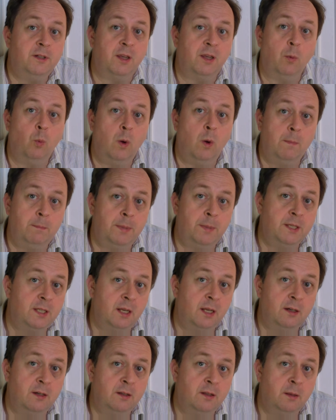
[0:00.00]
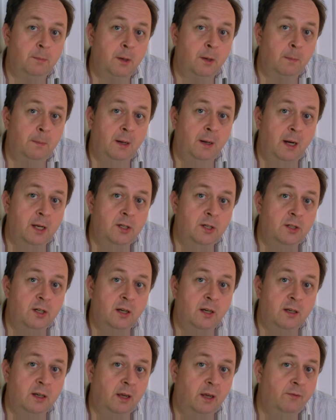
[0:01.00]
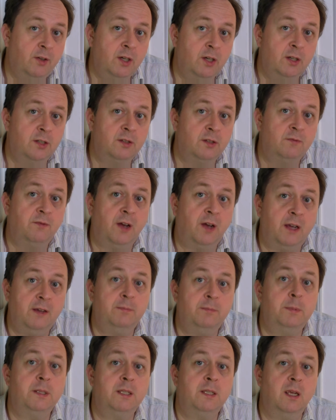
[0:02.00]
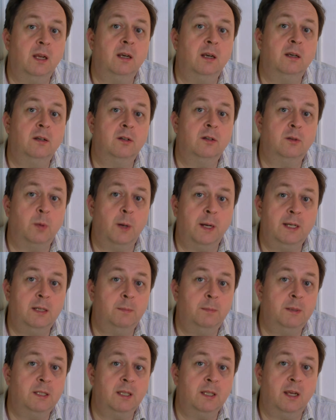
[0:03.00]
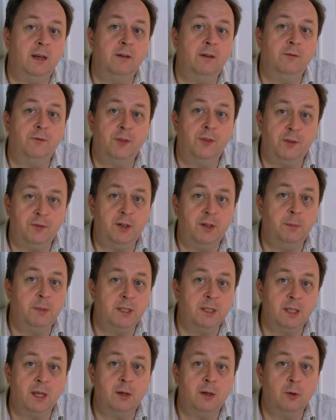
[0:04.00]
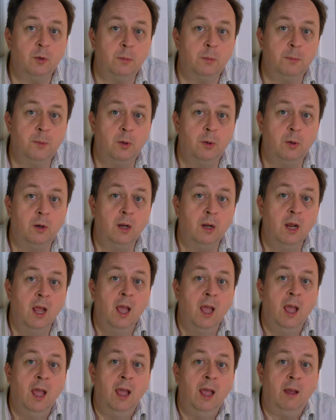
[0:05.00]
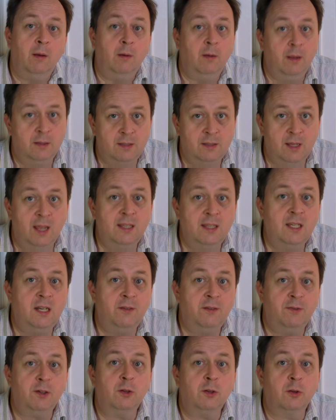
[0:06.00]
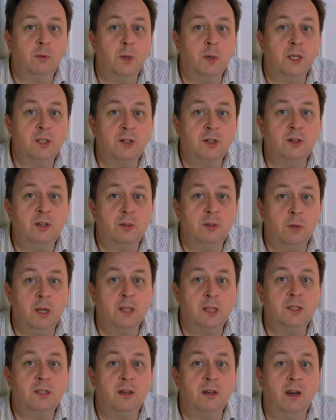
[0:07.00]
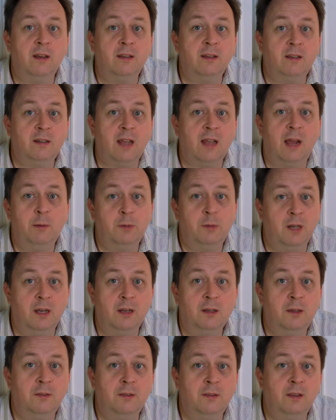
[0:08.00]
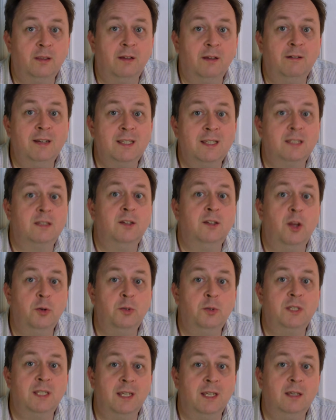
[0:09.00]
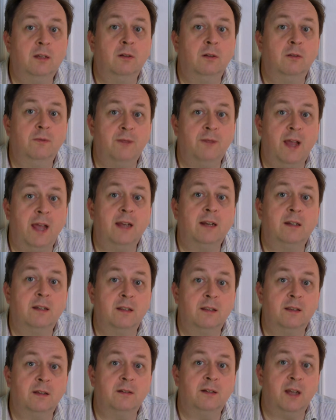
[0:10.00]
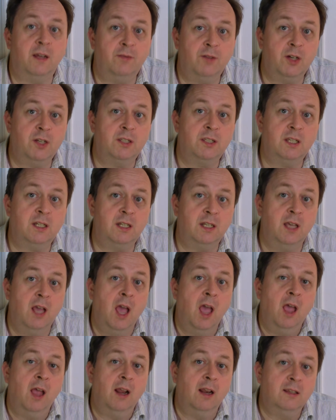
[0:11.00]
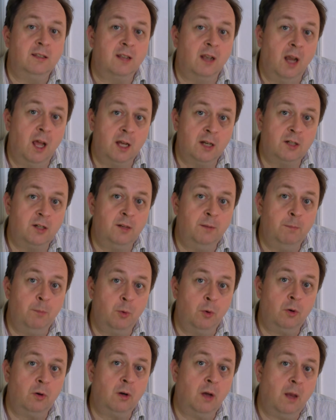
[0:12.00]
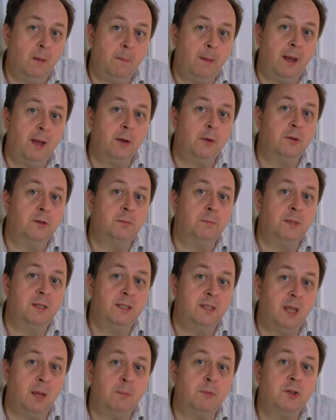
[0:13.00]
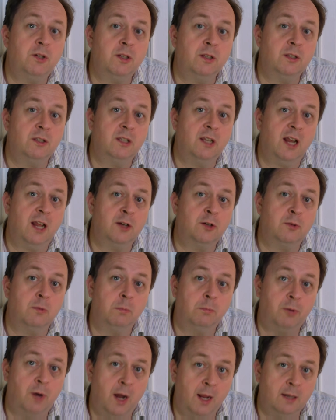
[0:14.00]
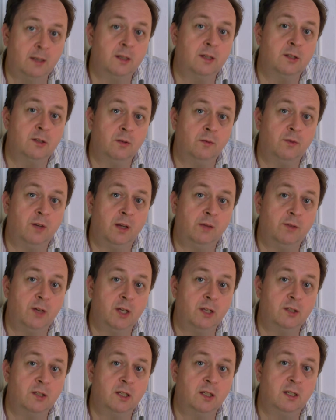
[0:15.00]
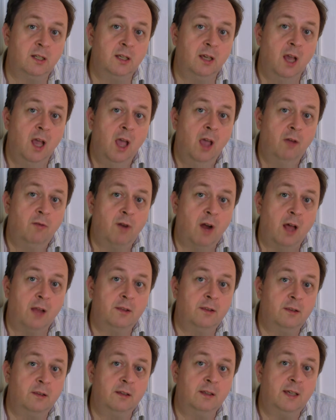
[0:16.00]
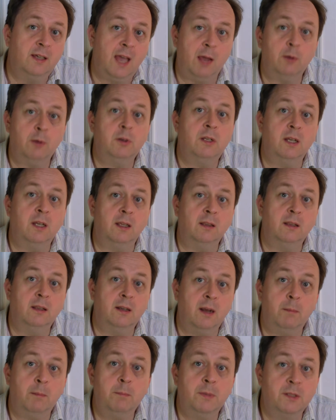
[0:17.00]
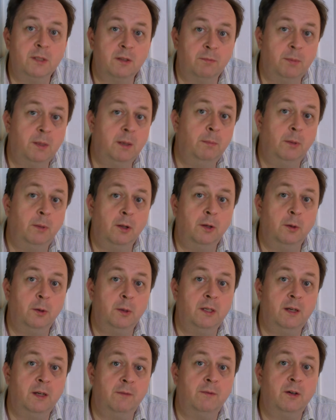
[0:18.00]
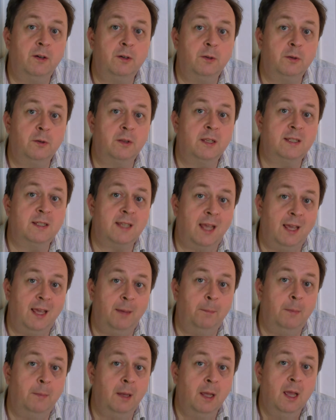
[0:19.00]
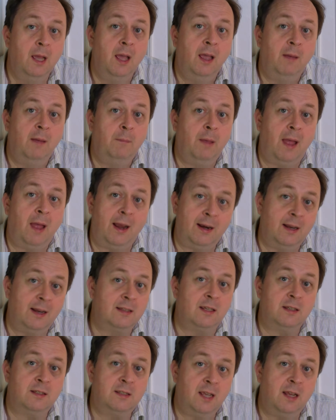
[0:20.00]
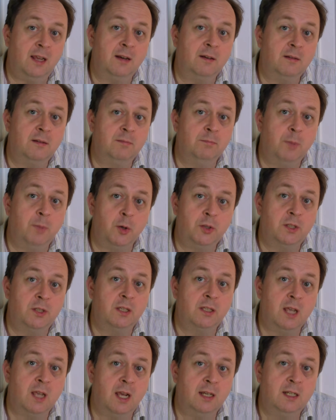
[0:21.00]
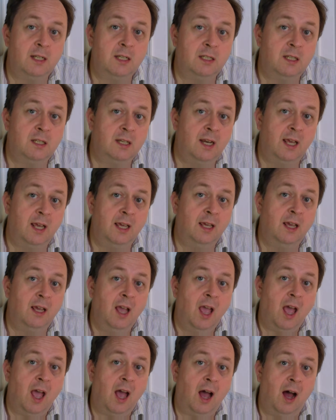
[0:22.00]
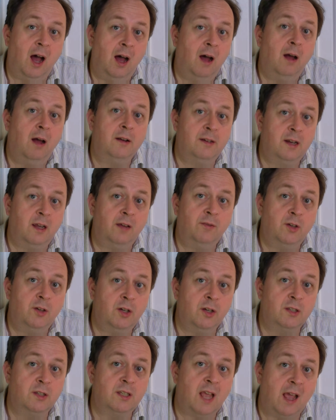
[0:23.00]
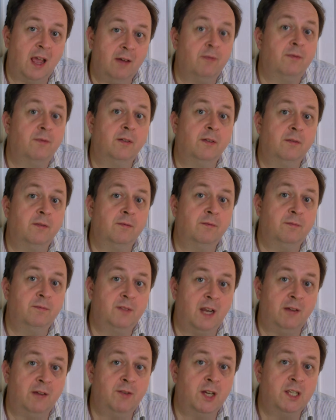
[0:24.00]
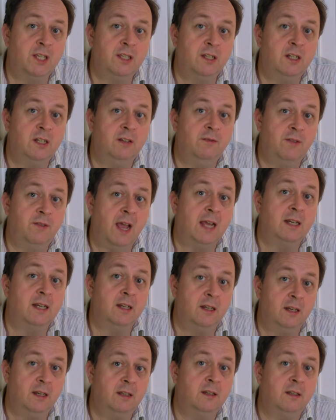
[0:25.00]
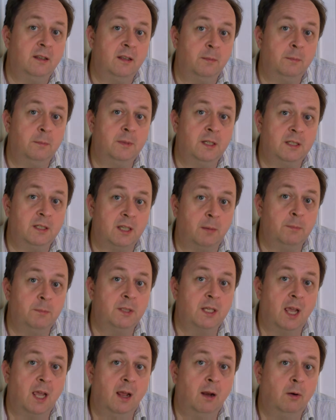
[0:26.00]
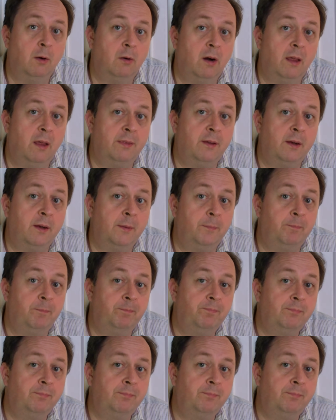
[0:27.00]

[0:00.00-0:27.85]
Is it 1% of the population are diverse? 5%, 20%, 50% or more? It's a difficult question to answer, and I would argue that there is no single factor, that diversity is largely more about perceptions and actual practice of diversity rather than counting the numbers of people who are different or the same. And as I said, most societies today are diverse, have diversity factored into them to some scale or other.